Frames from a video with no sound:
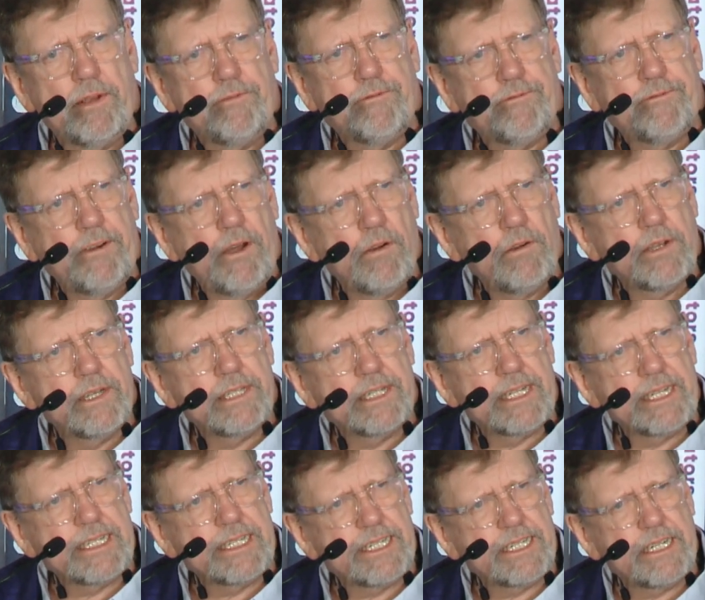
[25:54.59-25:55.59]
focus
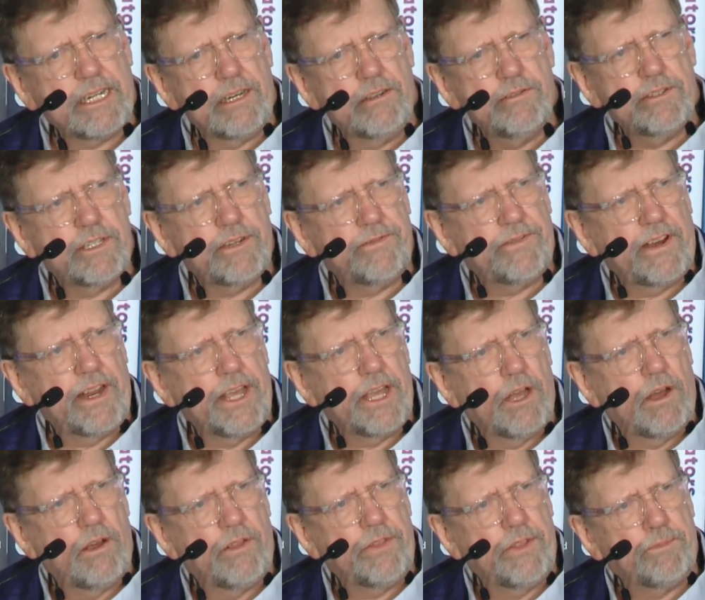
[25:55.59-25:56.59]
exclusively
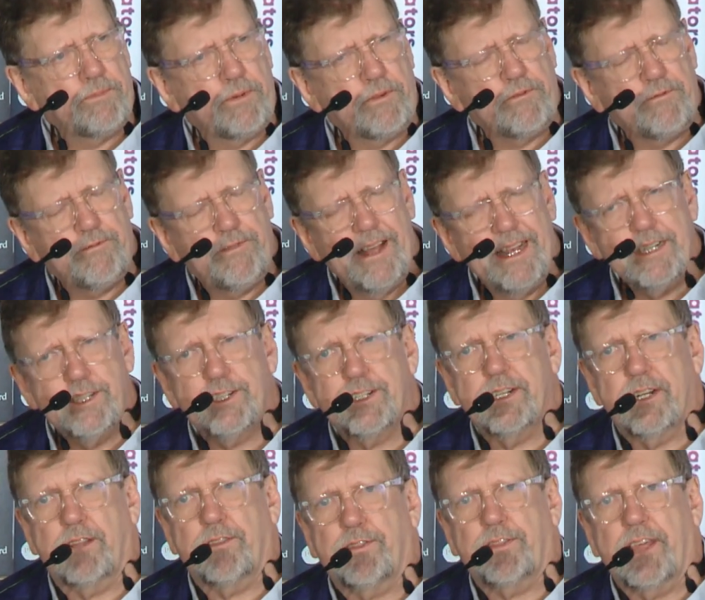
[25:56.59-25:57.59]
on the
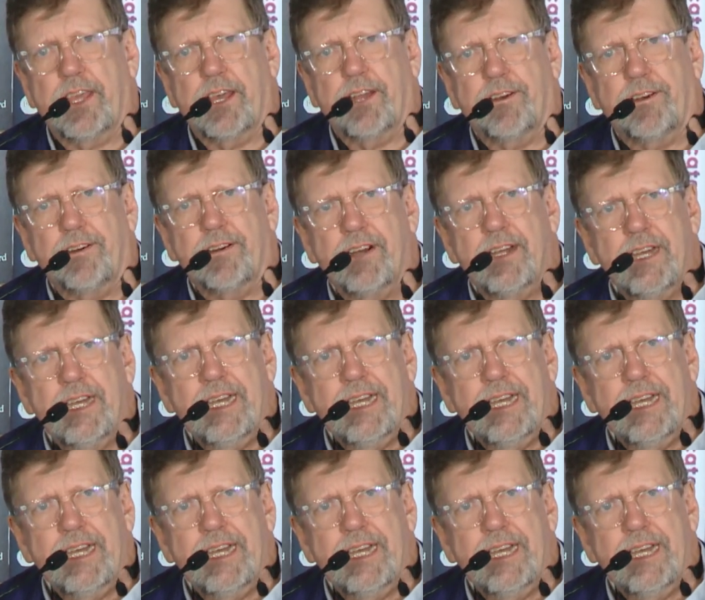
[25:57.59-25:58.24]
professional theater